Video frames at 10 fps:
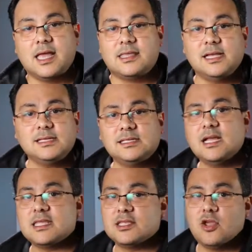This is
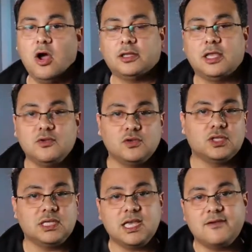not a dog that you
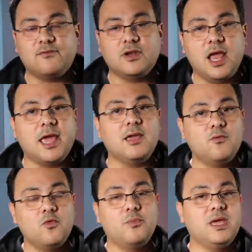see every day. He
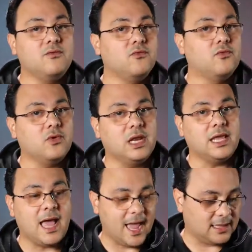will be
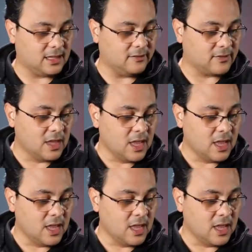really active.